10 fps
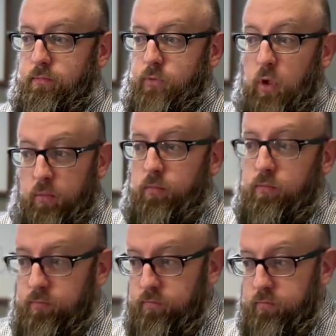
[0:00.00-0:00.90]
So
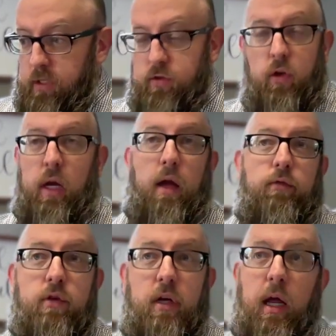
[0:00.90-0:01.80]
that's all I got
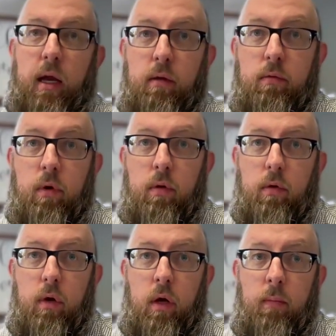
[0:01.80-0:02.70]
for today. What
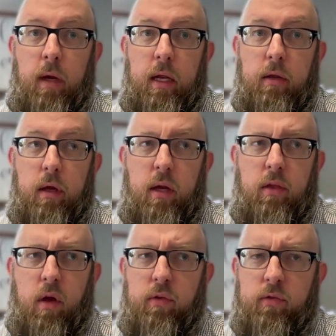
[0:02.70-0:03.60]
um, any any
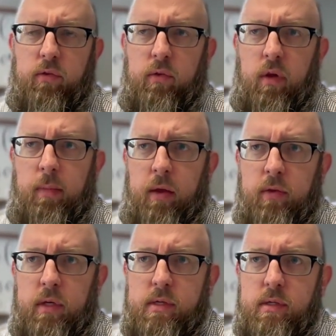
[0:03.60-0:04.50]
thoughts about
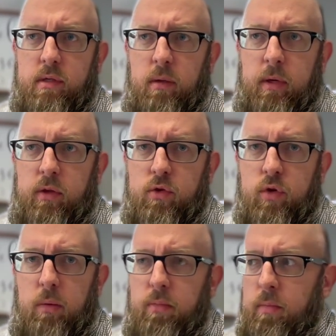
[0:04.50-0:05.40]
this? About their
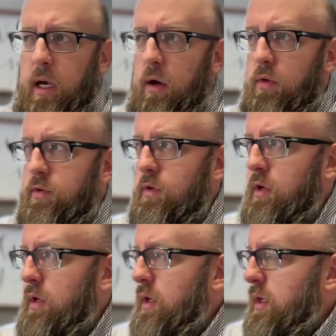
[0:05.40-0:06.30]
trip? About
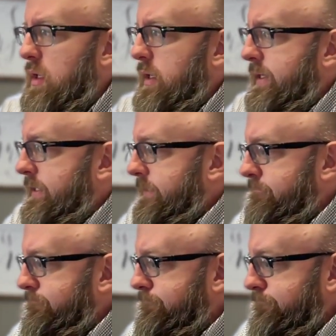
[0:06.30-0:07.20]

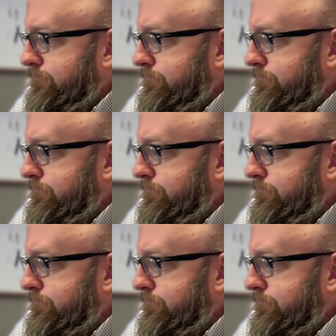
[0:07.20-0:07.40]
um,